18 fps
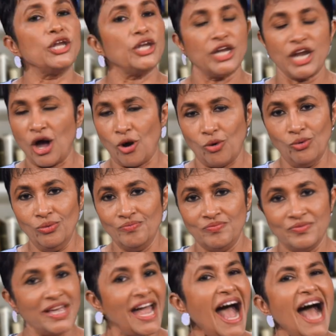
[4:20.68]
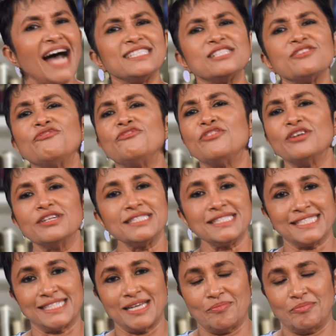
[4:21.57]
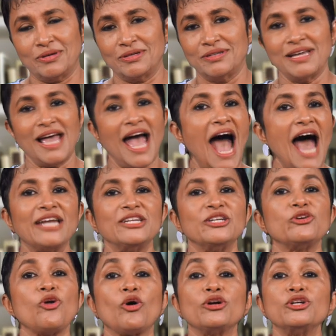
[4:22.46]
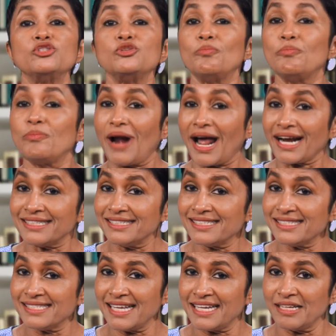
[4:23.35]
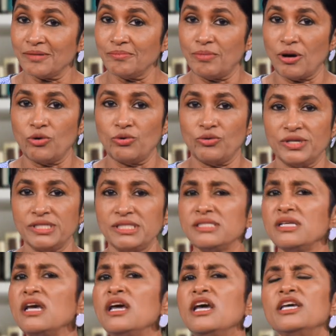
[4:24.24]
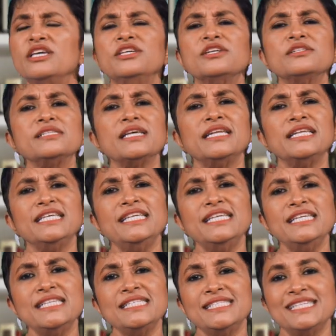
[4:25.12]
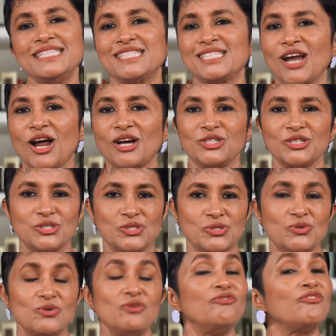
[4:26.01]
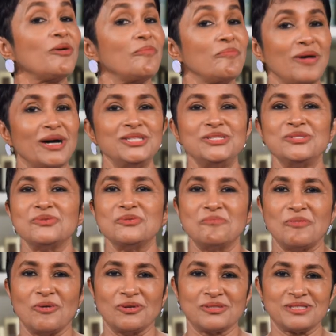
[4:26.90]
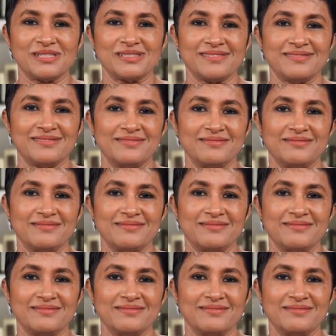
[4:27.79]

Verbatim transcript: Now, as a first step, and in order to practice setting boundaries, here's an easy starter tool from my toolbox.